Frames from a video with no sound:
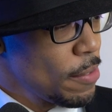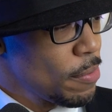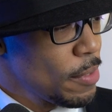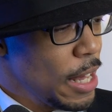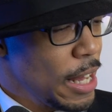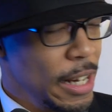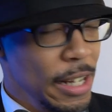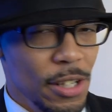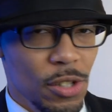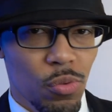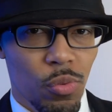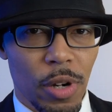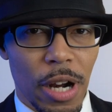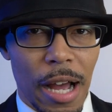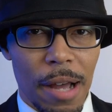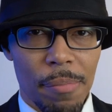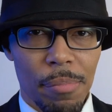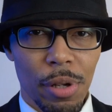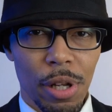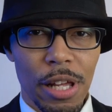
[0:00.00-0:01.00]
what
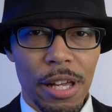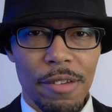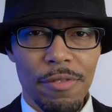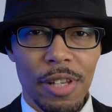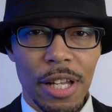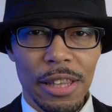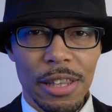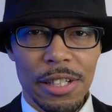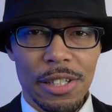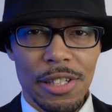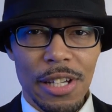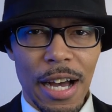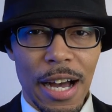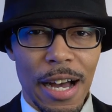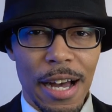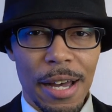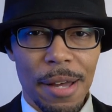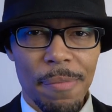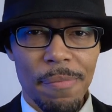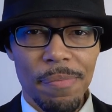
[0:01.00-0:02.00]
I believed at the
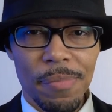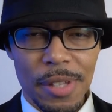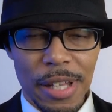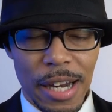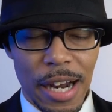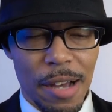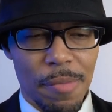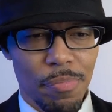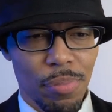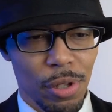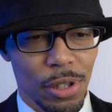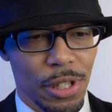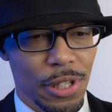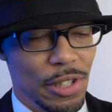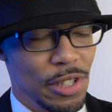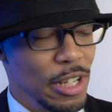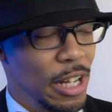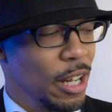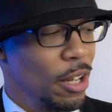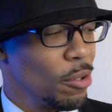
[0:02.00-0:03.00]
time that I put
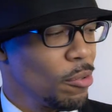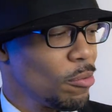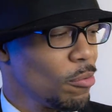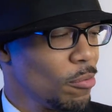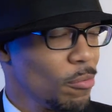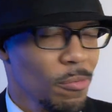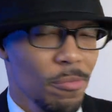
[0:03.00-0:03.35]
this out.